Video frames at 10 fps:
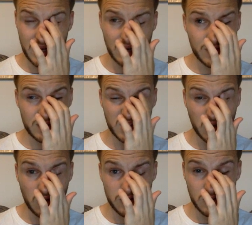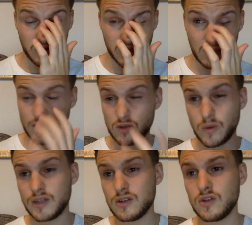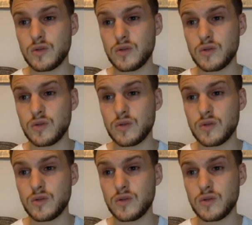If that's in dollars, you're looking at about $22,